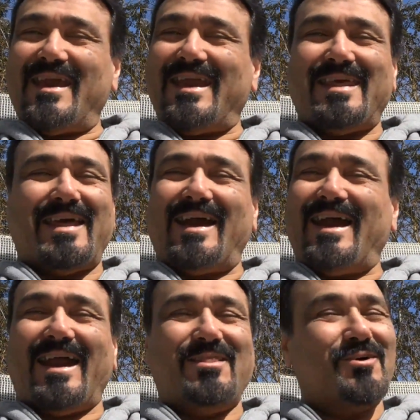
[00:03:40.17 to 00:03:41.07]
And
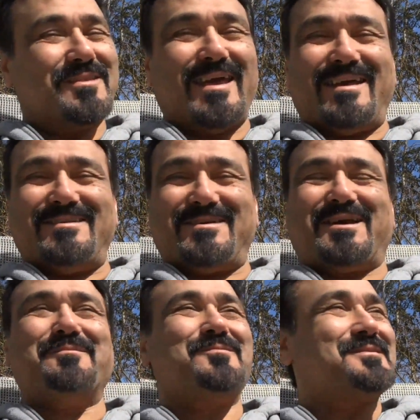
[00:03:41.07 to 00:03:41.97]
I looked at it a
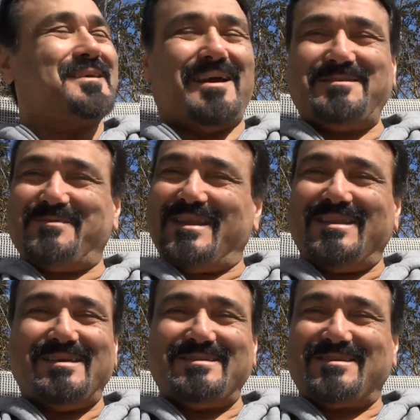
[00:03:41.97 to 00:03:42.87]
couple of times, but I
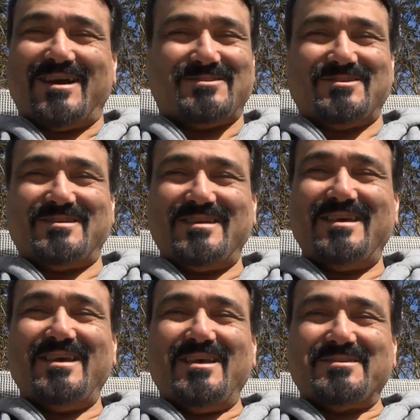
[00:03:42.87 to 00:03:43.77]
didn't touch it.
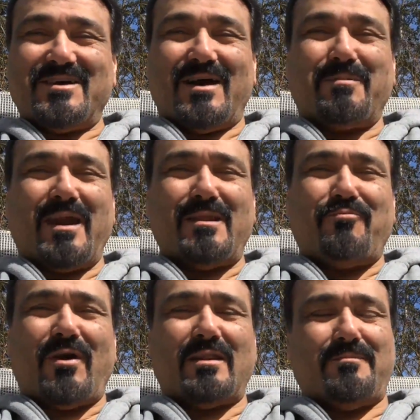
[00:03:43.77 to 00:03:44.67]
So I'm kind of
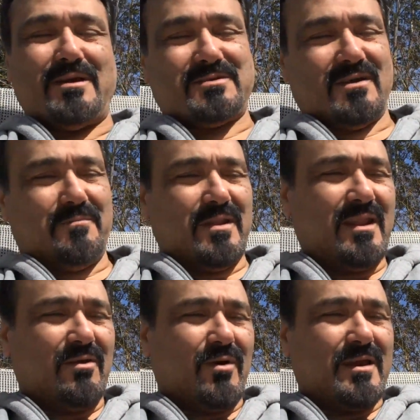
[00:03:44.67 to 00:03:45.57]
proud of myself. But
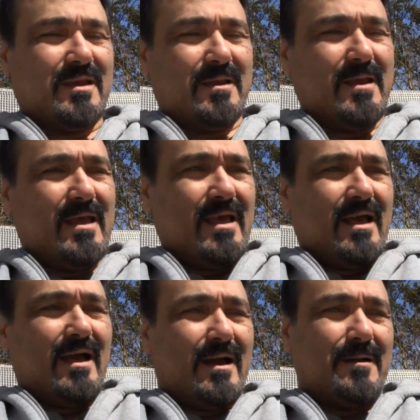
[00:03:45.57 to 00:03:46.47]
anyway,
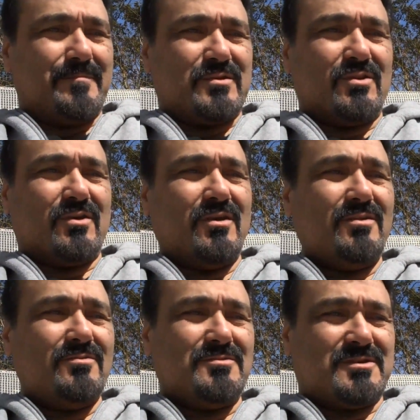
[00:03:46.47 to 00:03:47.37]
so the good
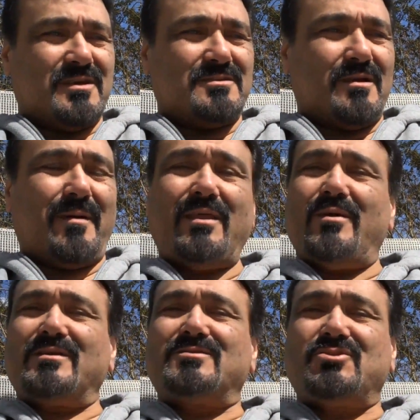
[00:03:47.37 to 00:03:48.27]
news is, oh, by the
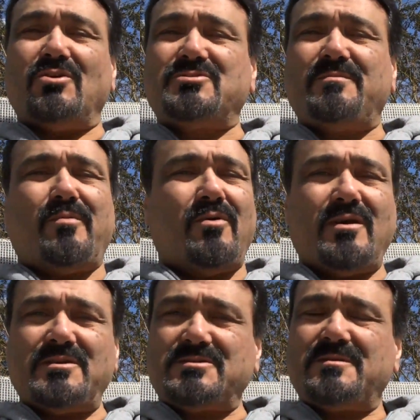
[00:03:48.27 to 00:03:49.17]
way, Jersey
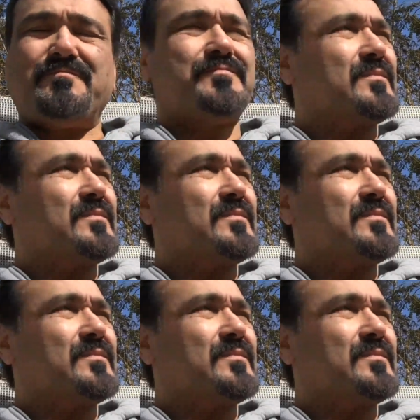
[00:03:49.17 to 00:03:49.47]
Boys,